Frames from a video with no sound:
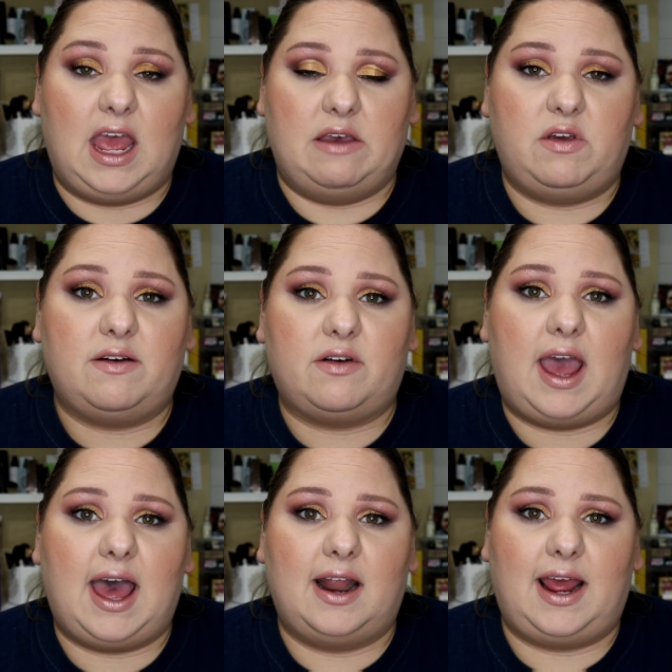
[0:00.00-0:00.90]
If you ever
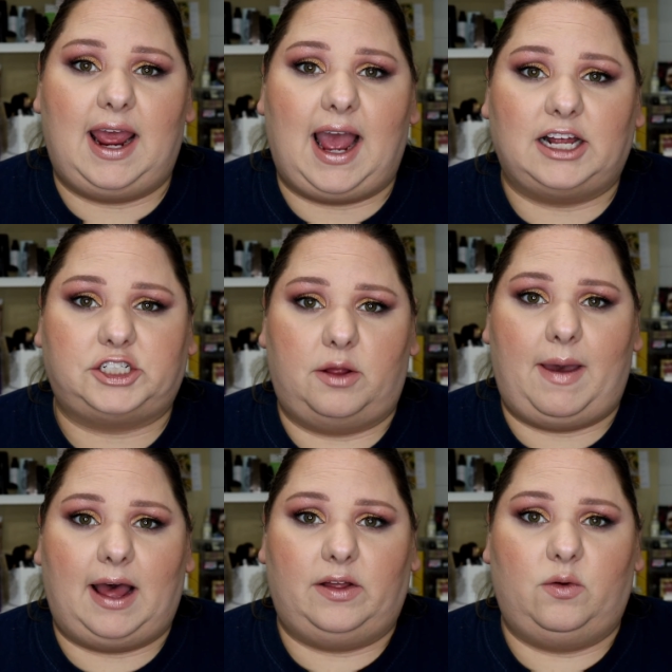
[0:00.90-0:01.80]
had an eyeshadow
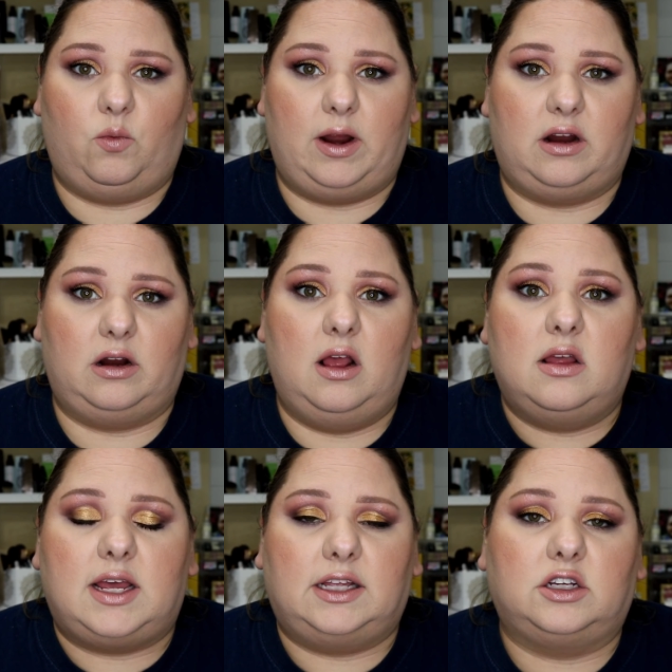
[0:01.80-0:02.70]
palette where
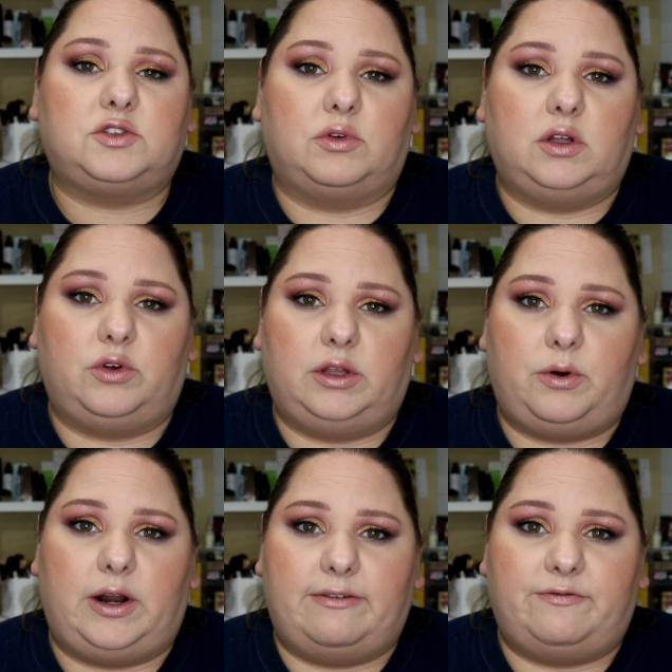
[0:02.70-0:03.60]
it looks really, really
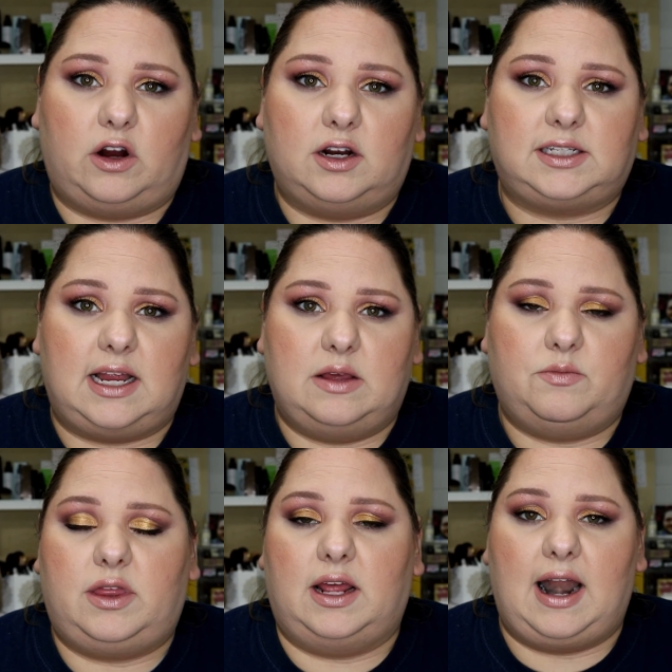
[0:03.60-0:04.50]
pretty at first, and then
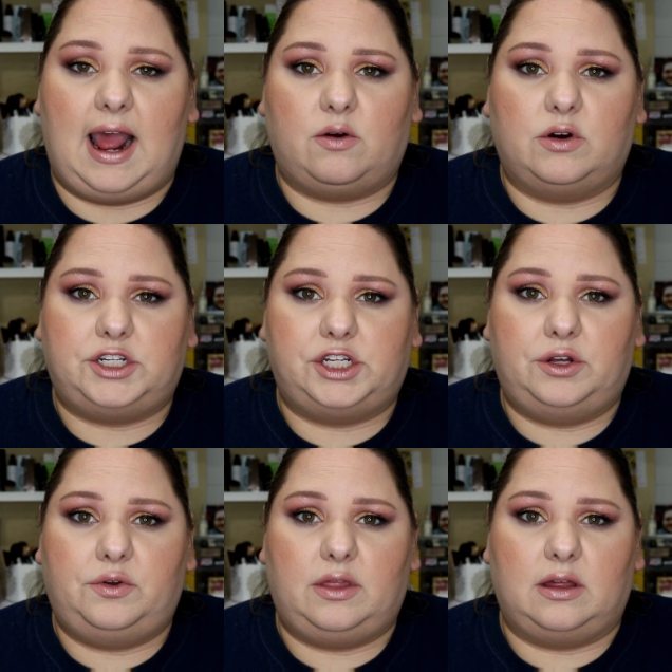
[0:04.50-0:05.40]
within an hour or
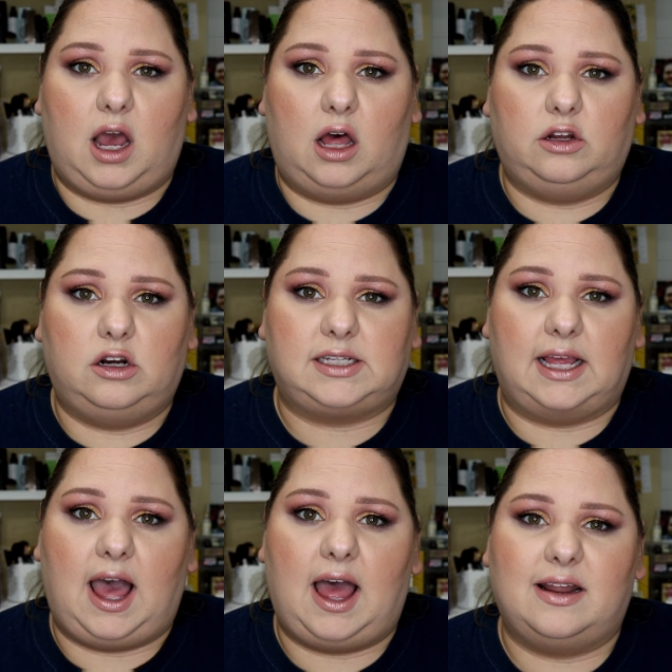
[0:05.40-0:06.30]
two, the colors,
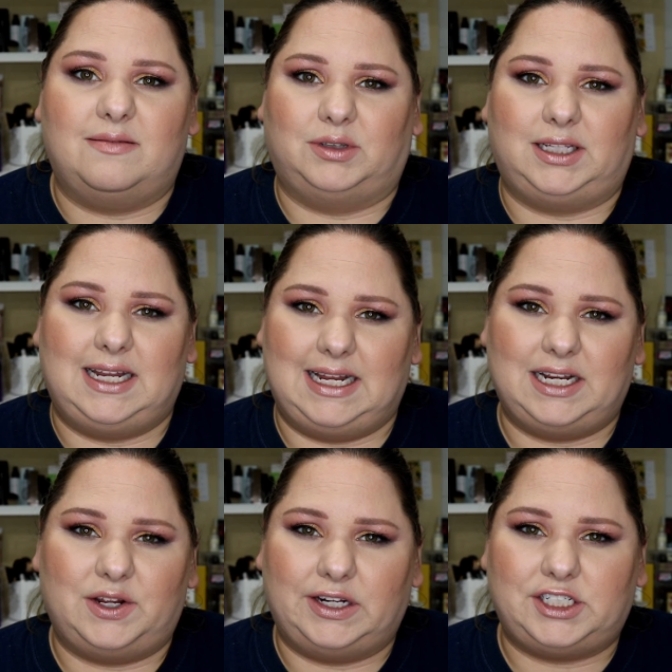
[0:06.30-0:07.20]
they kind of blend
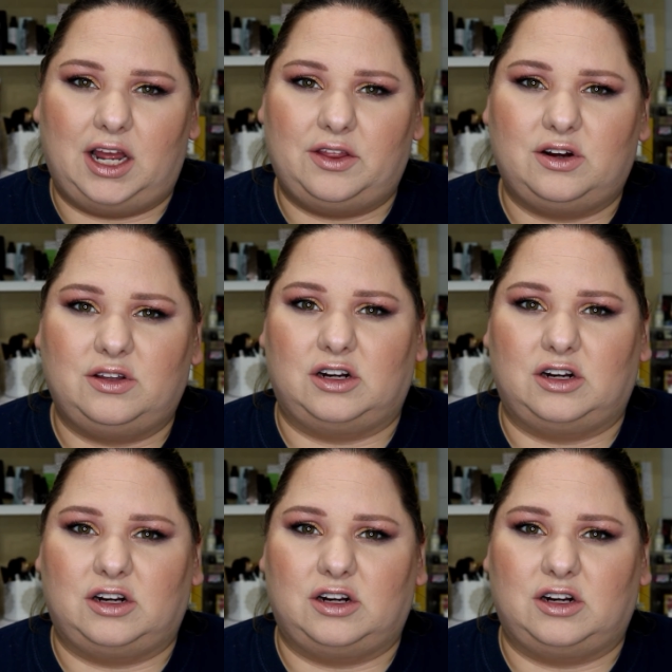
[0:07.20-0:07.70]
into each other.